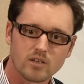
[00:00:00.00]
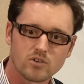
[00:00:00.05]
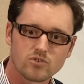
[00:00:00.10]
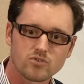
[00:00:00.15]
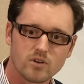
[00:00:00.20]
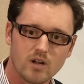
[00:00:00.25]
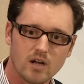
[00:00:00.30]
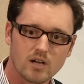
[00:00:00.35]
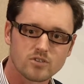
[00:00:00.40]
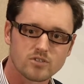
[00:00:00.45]

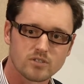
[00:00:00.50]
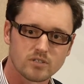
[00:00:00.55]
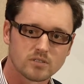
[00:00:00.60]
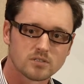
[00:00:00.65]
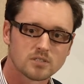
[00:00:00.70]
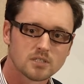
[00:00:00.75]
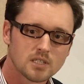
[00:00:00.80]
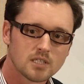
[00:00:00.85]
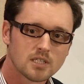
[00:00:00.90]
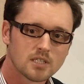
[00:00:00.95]
introduction.
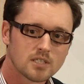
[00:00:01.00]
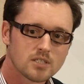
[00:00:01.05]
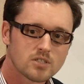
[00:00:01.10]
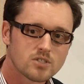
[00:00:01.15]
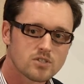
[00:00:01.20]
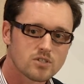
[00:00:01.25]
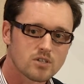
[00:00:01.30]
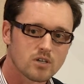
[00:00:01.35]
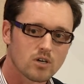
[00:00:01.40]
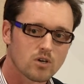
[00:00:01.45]

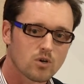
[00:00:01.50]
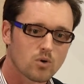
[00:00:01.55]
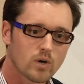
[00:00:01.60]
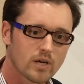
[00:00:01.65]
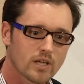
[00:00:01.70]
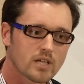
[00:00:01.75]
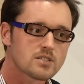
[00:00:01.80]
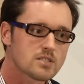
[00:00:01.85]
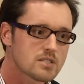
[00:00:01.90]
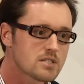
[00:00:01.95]
So I
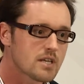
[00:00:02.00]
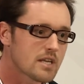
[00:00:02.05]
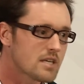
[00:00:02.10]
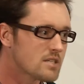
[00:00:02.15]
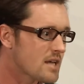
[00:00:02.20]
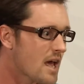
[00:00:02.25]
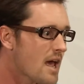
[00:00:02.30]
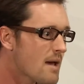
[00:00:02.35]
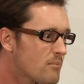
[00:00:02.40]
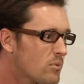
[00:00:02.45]
guess as an
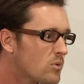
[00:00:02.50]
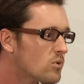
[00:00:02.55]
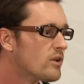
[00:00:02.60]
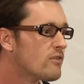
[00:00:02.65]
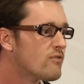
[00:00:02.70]
example,